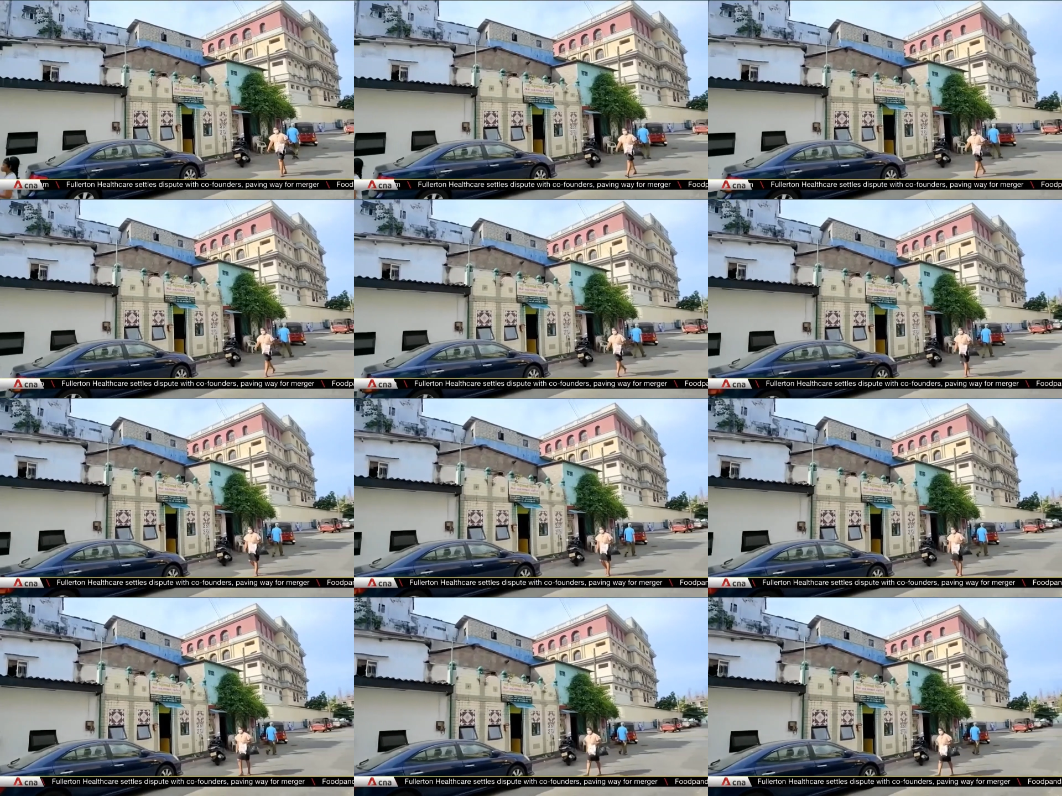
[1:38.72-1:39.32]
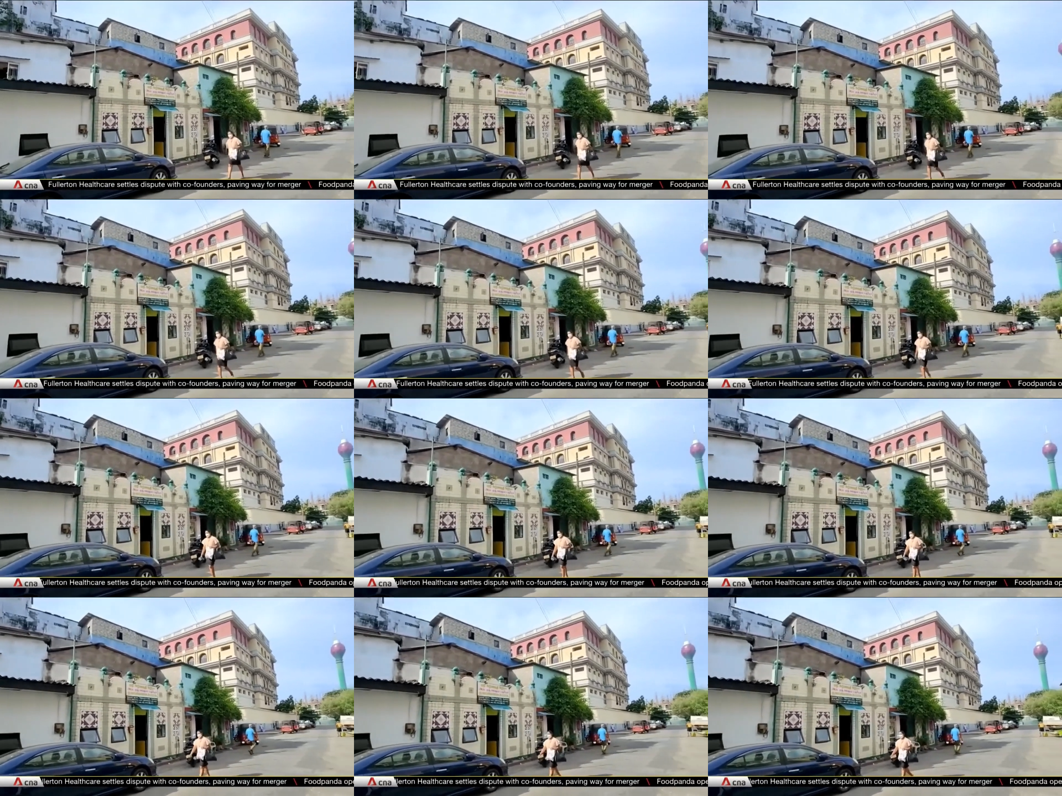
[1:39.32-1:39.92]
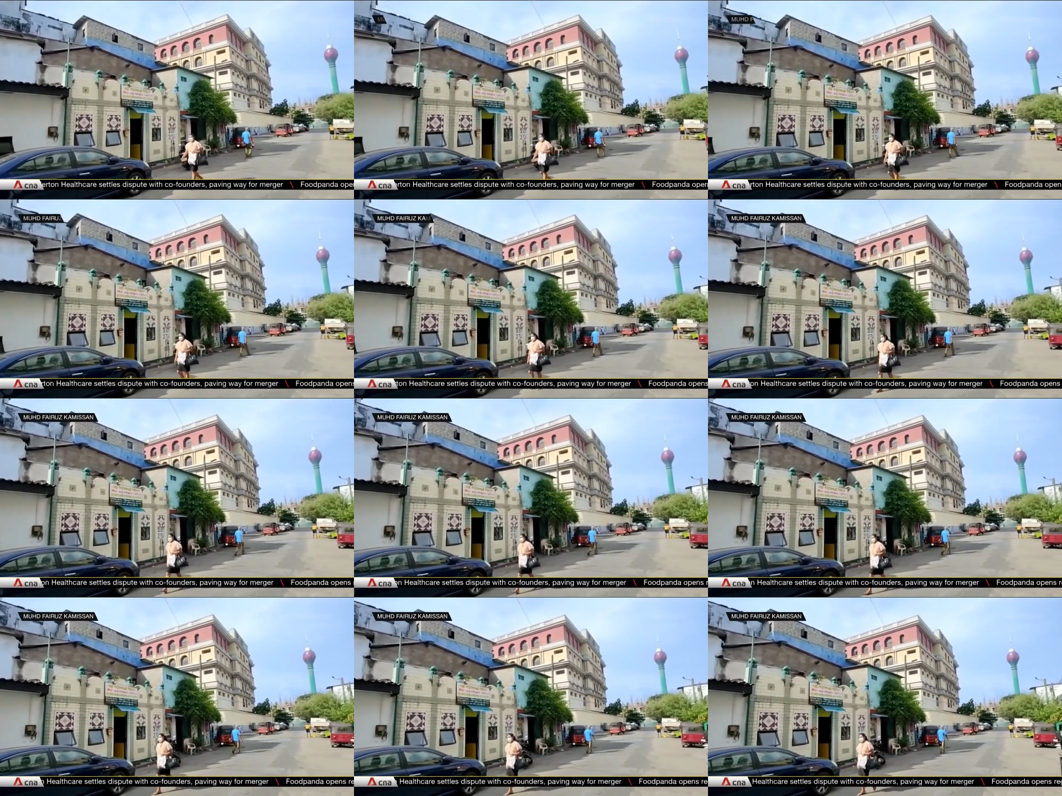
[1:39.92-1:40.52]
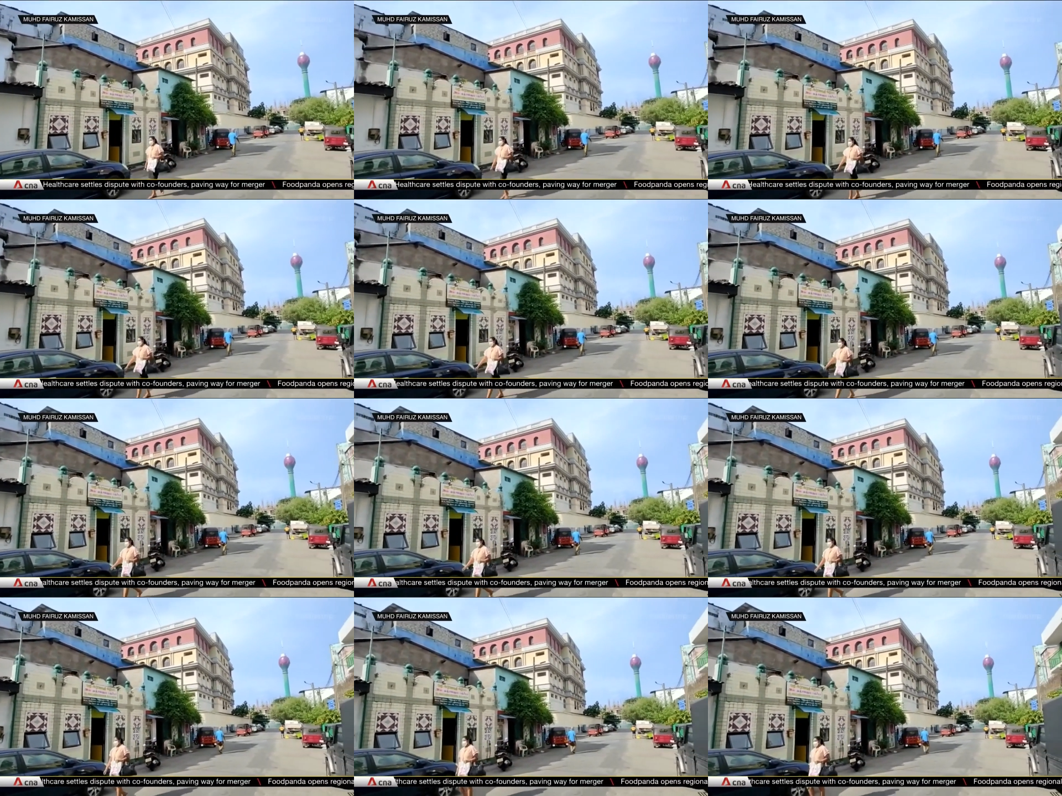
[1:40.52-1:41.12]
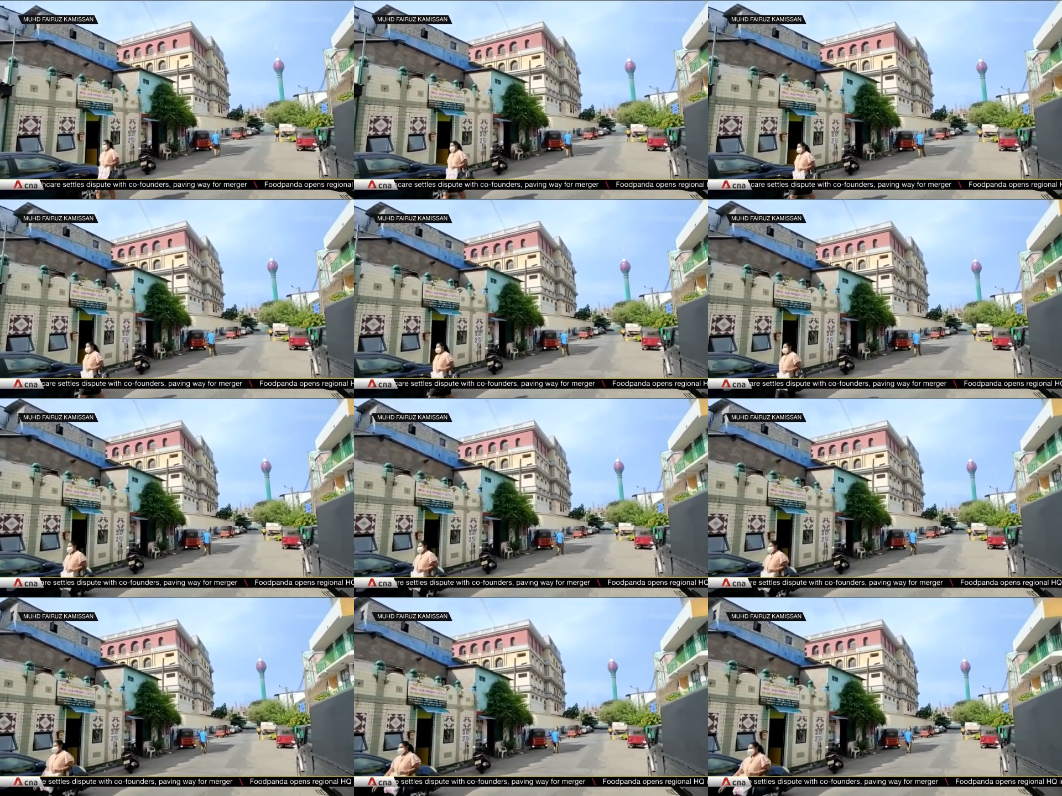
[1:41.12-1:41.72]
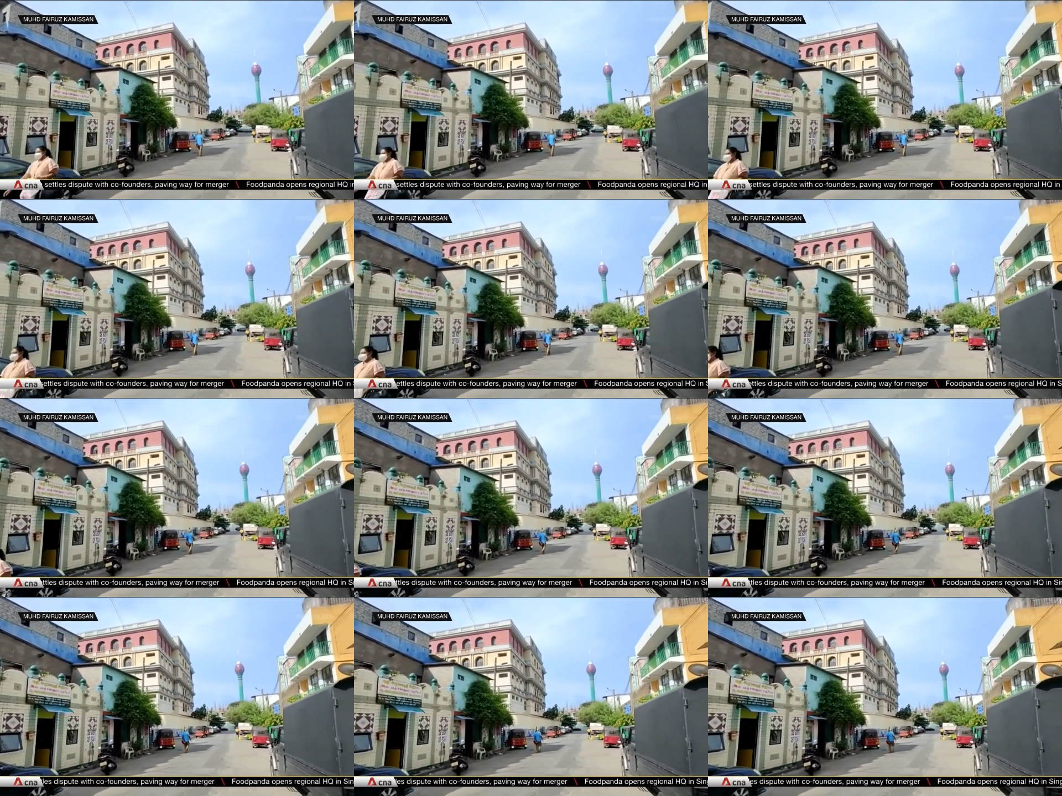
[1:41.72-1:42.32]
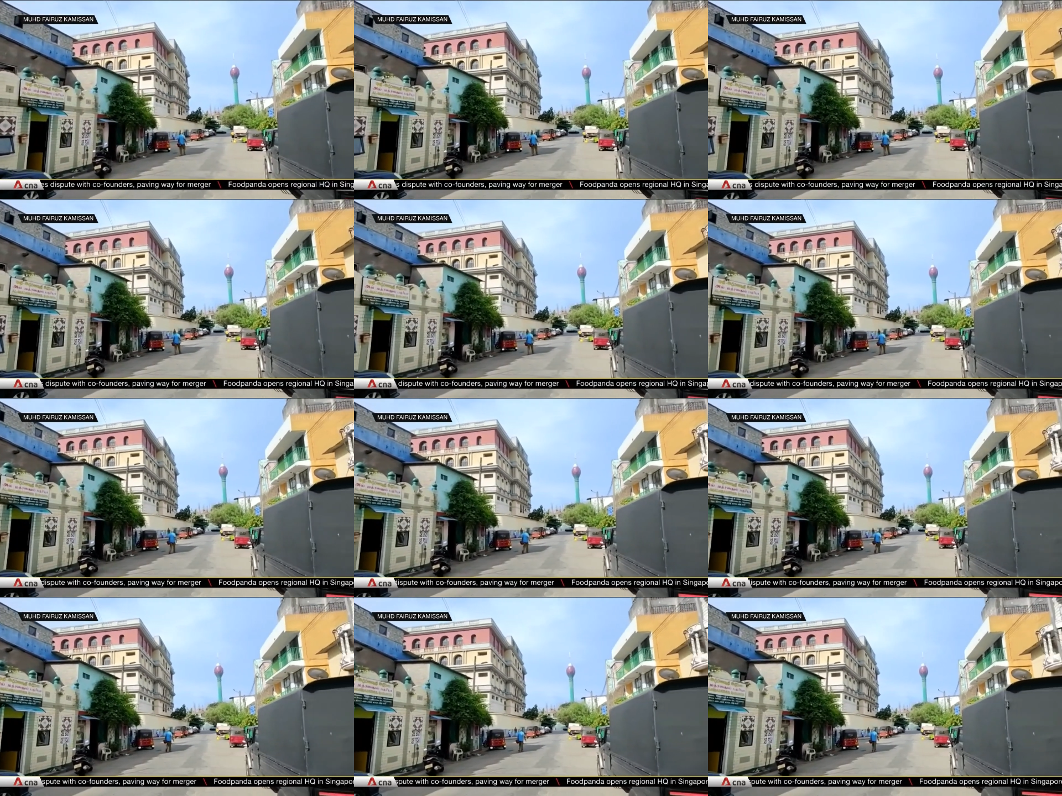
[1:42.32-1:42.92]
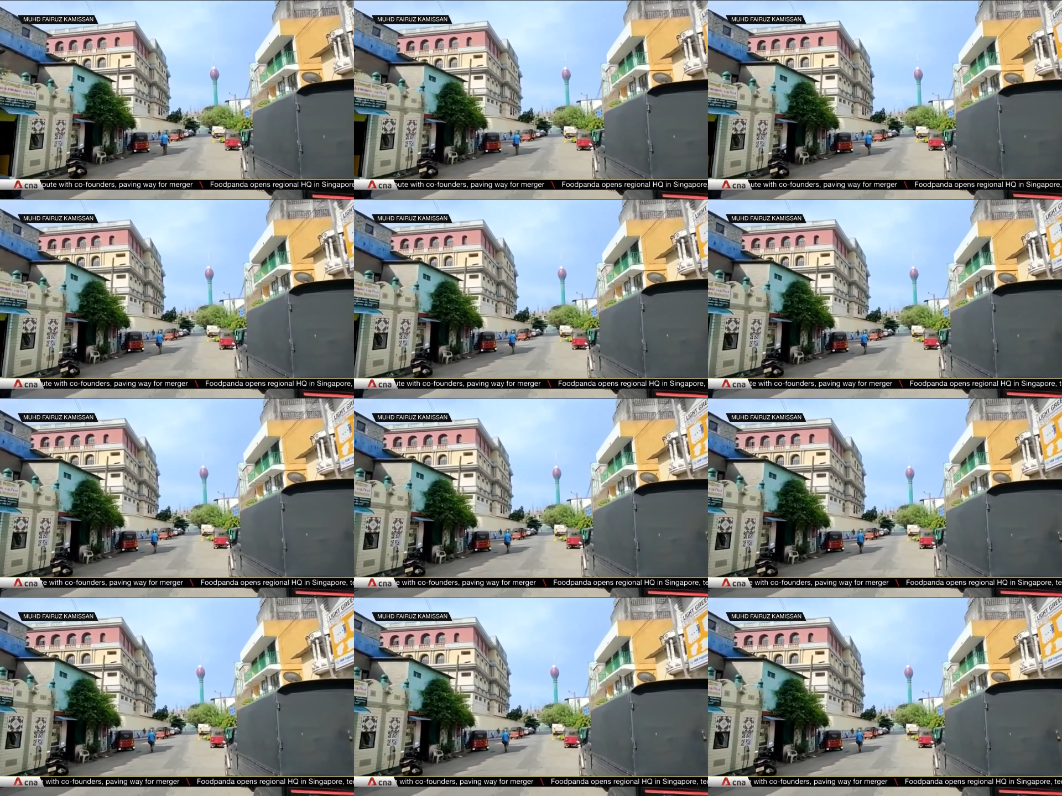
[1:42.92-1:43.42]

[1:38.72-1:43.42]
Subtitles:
Nobody's mouth can be seen.